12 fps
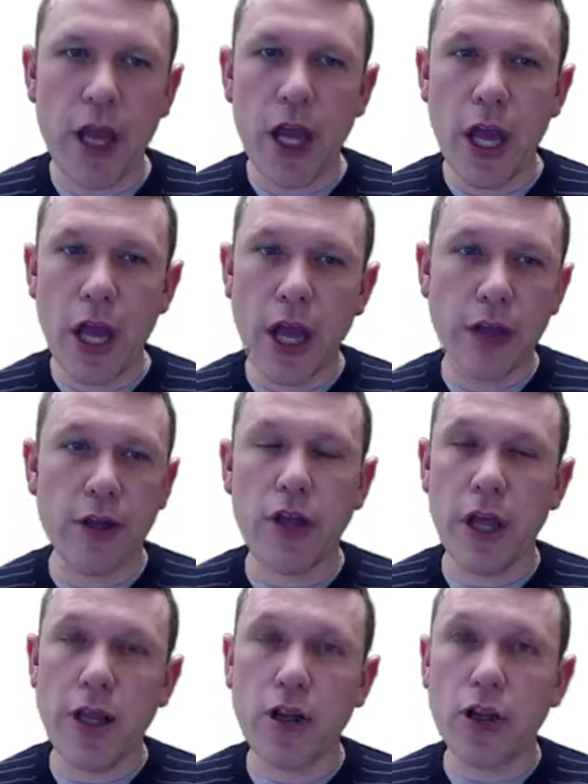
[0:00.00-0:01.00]
and,
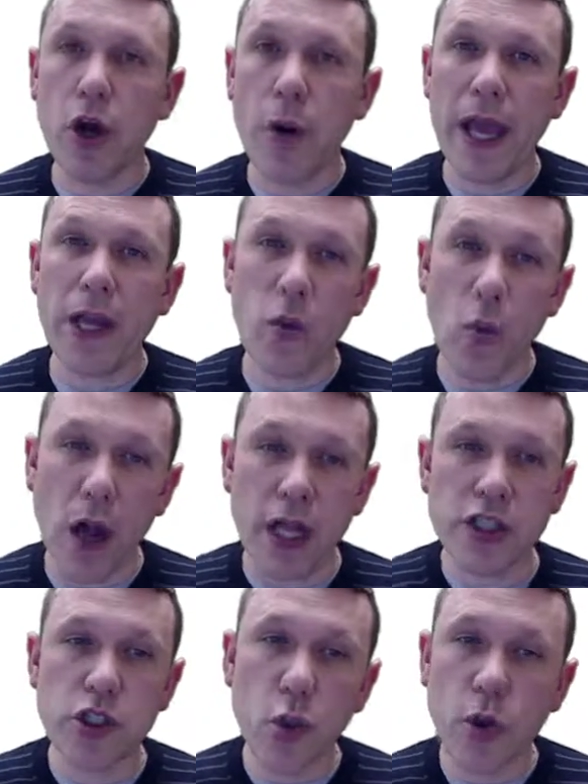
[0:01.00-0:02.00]
and go ahead and watch
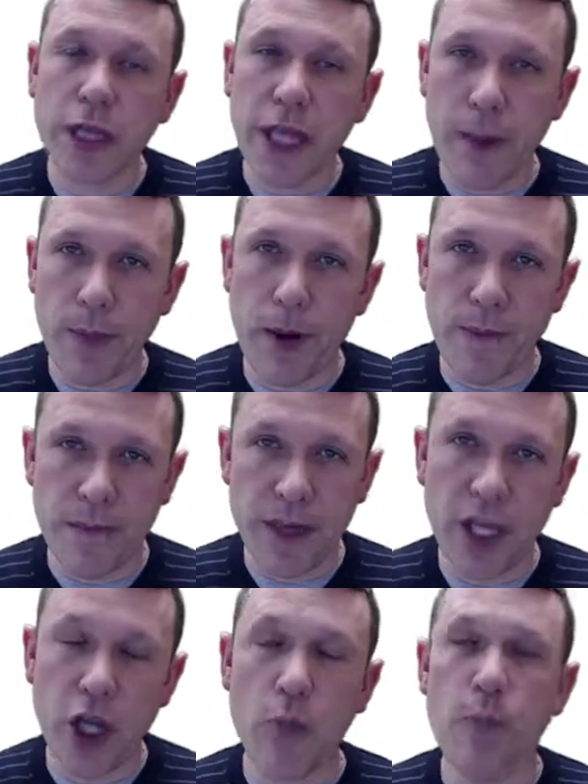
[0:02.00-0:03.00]
the workout problem
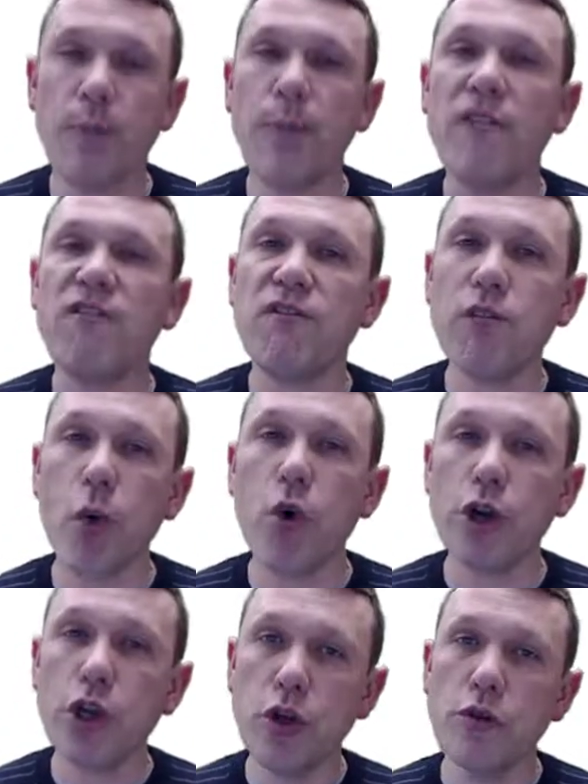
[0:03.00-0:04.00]
video before
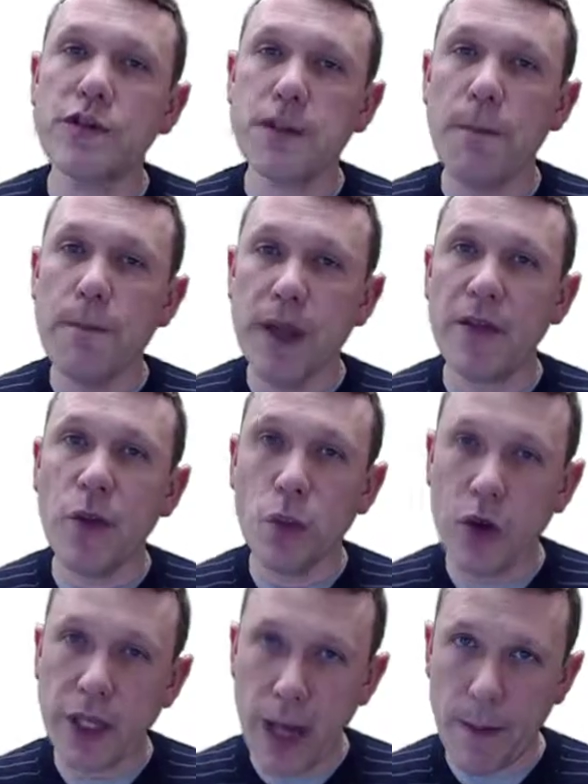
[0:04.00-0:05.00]
you submit the
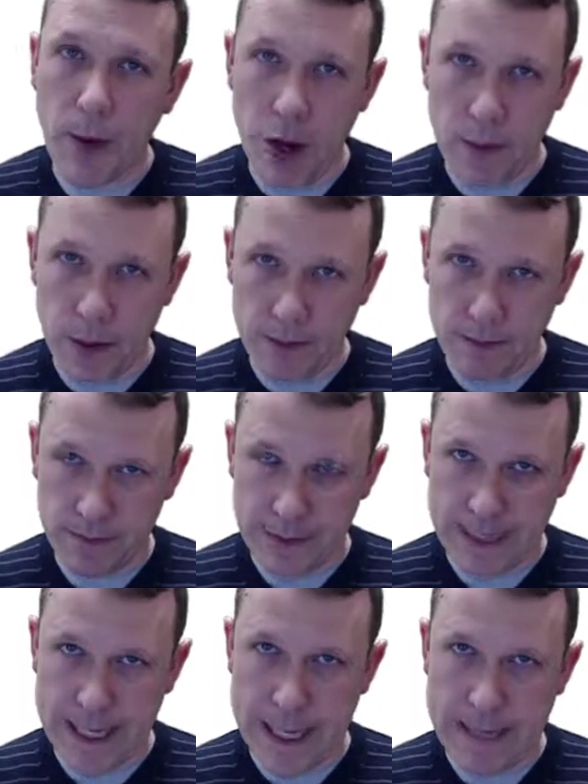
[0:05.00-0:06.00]
workout problem,
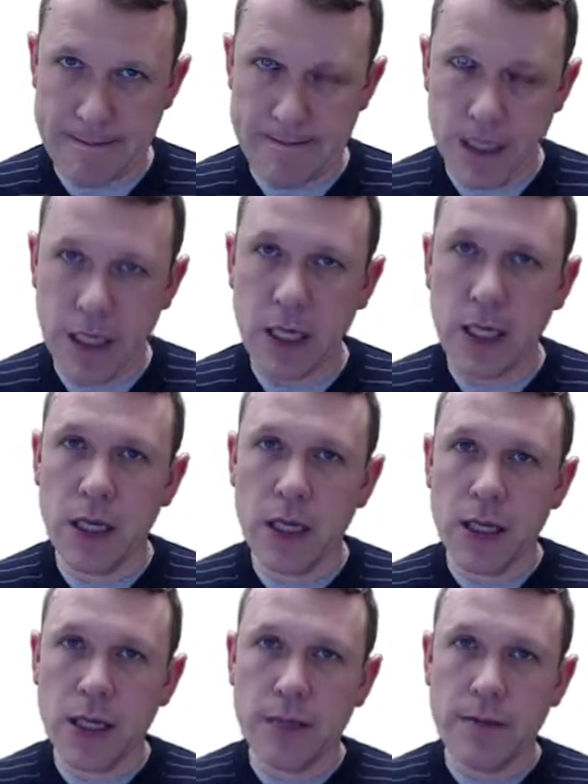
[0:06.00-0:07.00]
okay?
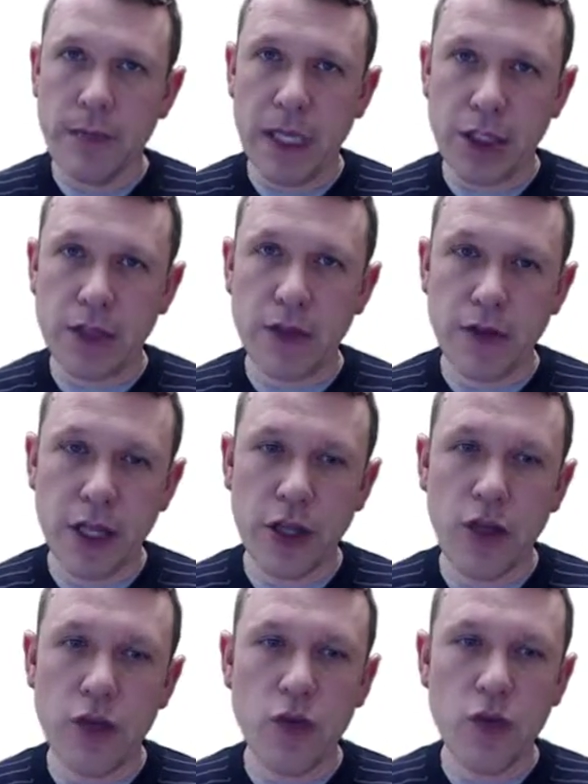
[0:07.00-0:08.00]
Make sure that
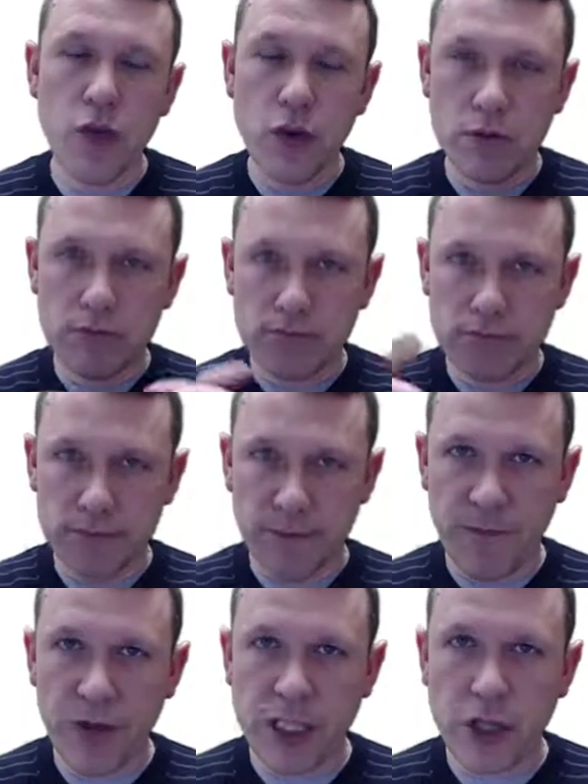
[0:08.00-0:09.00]
you
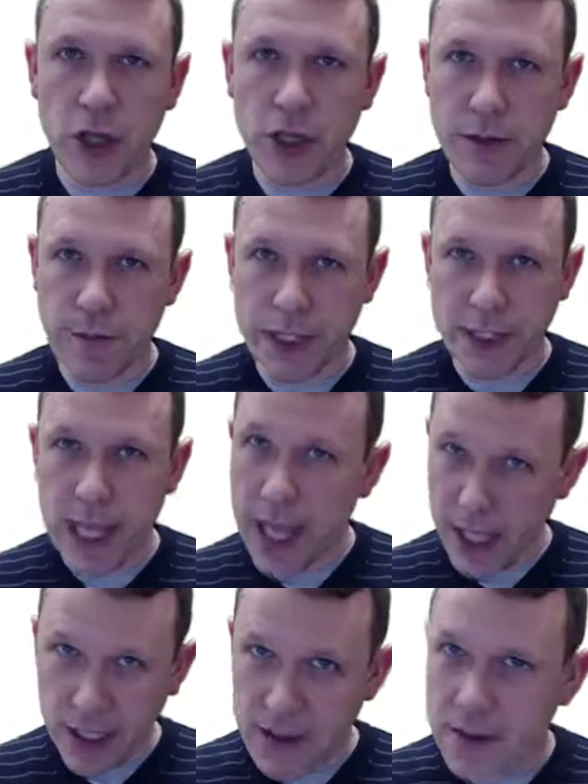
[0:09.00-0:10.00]
fix all your
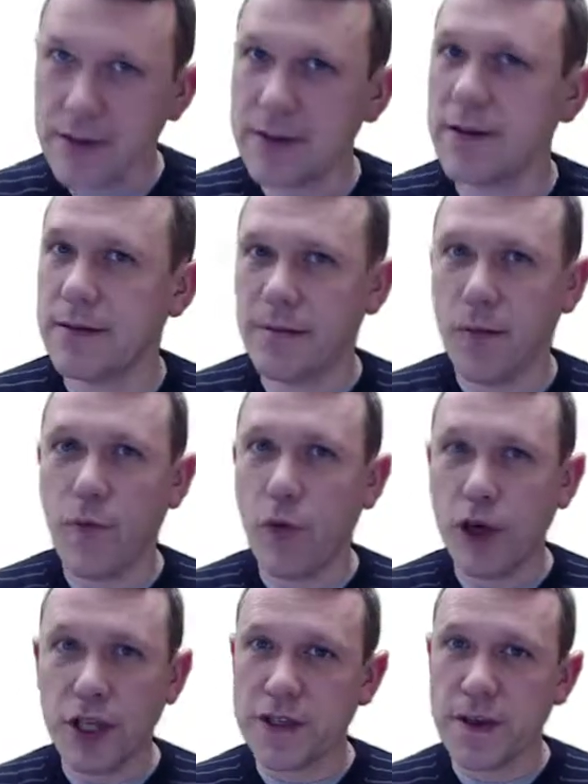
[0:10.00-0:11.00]
mistakes before
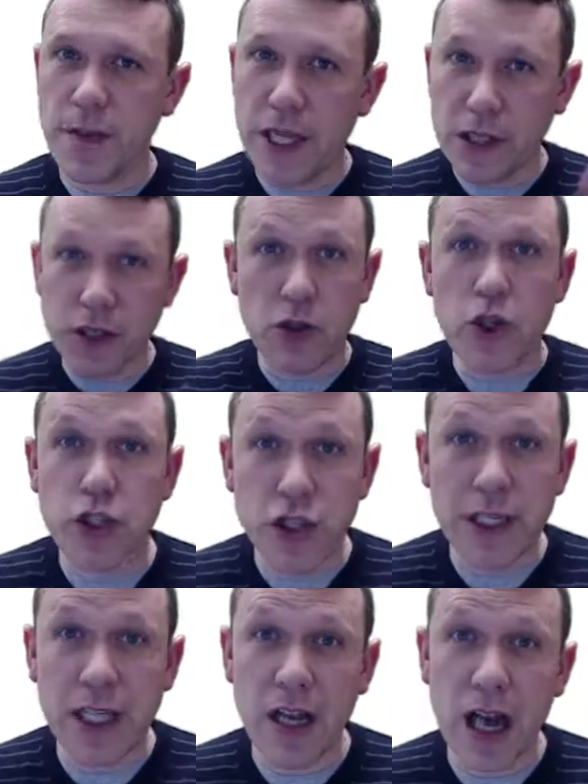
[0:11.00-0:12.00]
you submit it. So you should
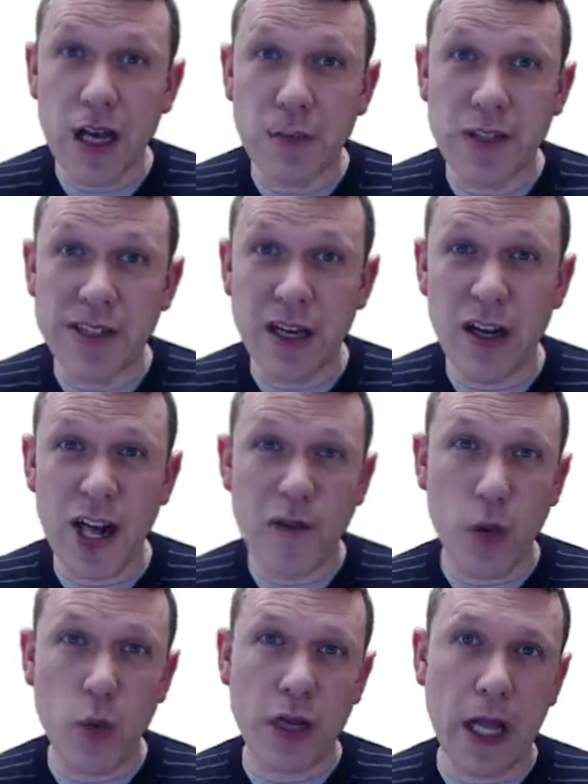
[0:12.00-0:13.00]
get 100% on every
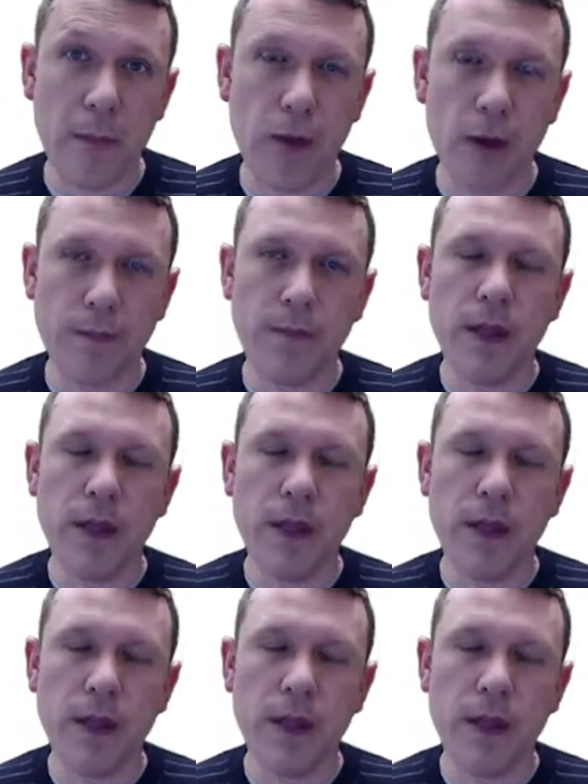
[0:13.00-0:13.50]
workout problem.